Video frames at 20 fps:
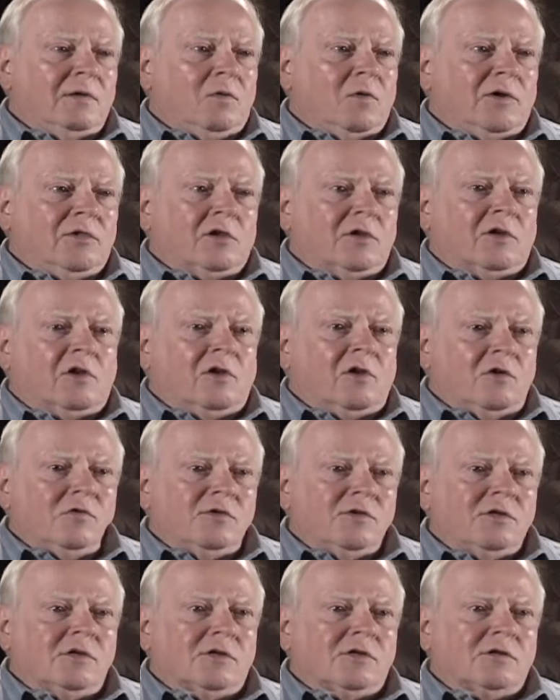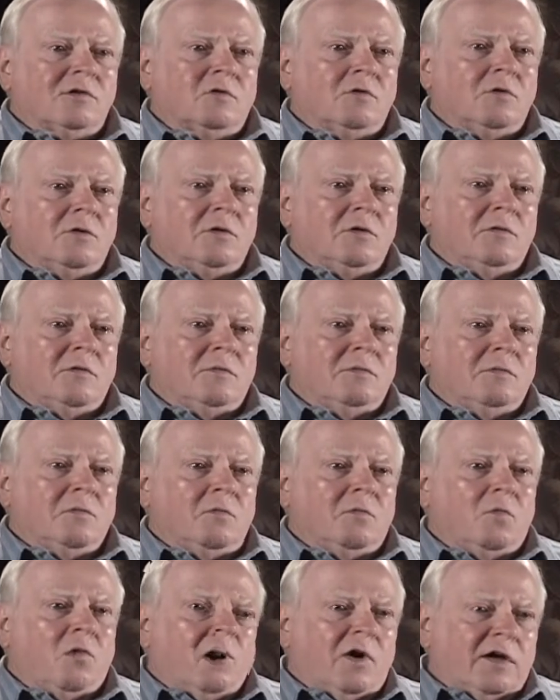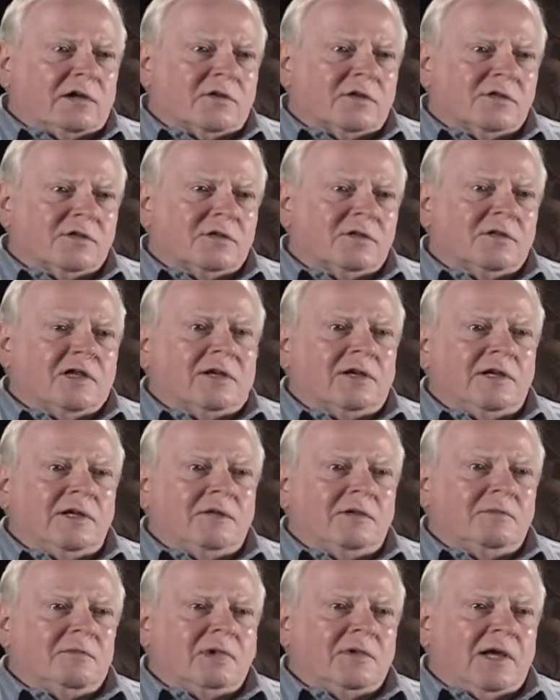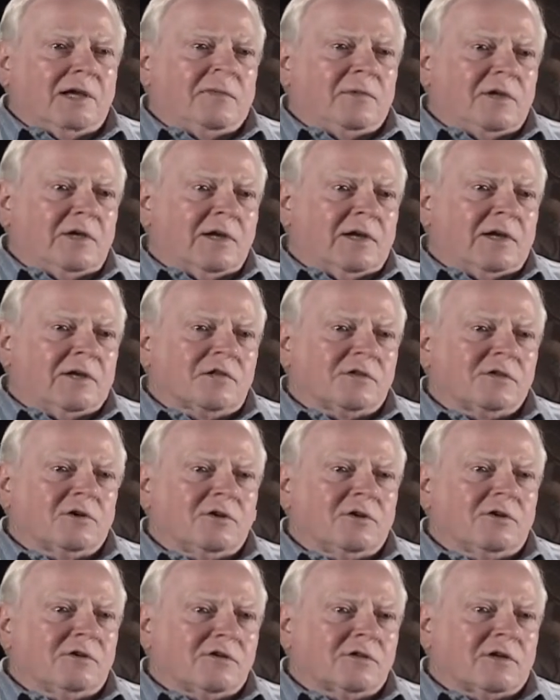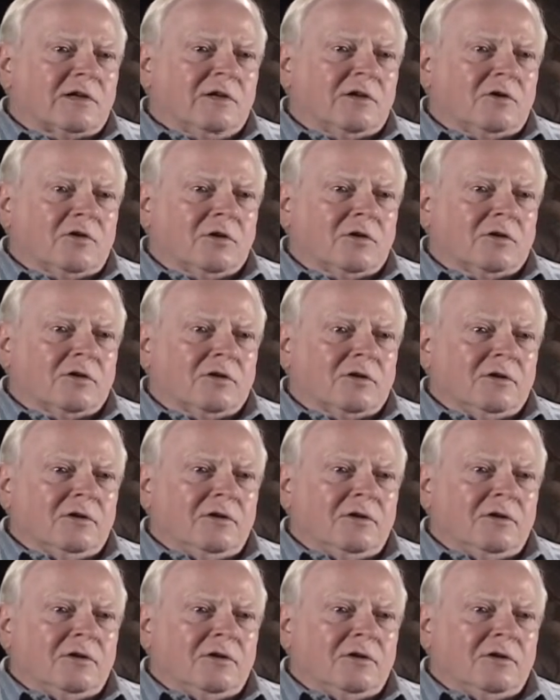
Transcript: what the closest was that he came to getting seriously hurt.